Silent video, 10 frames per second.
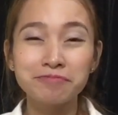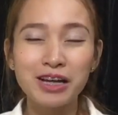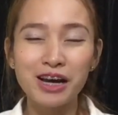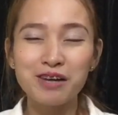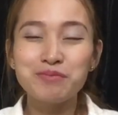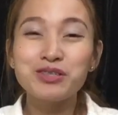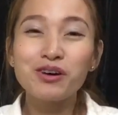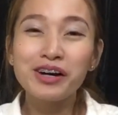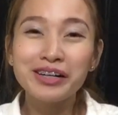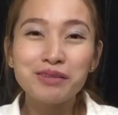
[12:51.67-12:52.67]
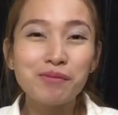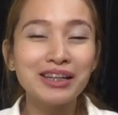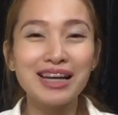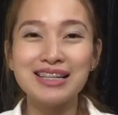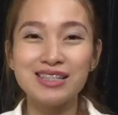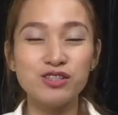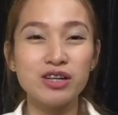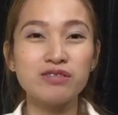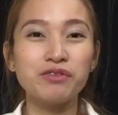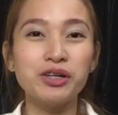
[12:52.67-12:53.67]
I'm sorry, but I
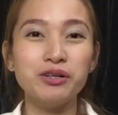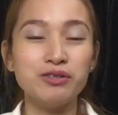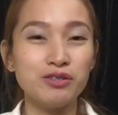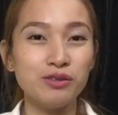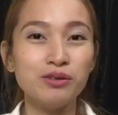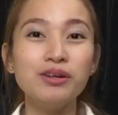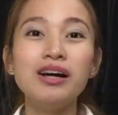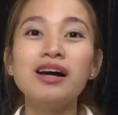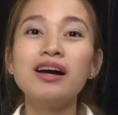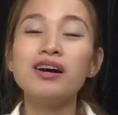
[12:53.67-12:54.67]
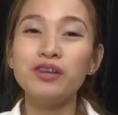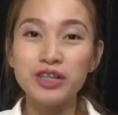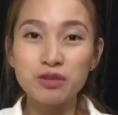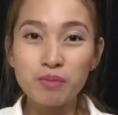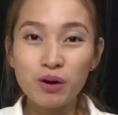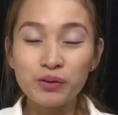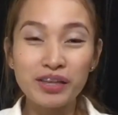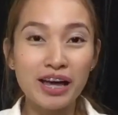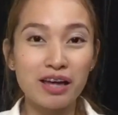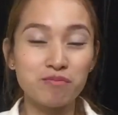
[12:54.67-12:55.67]
suggest for you to read it both
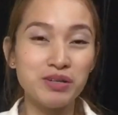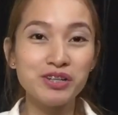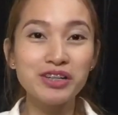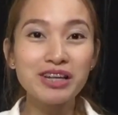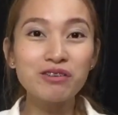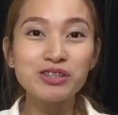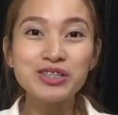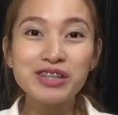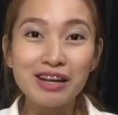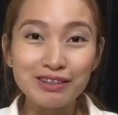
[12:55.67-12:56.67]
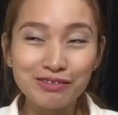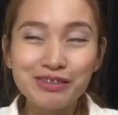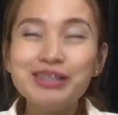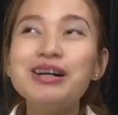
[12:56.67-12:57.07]
and figure it out yourself.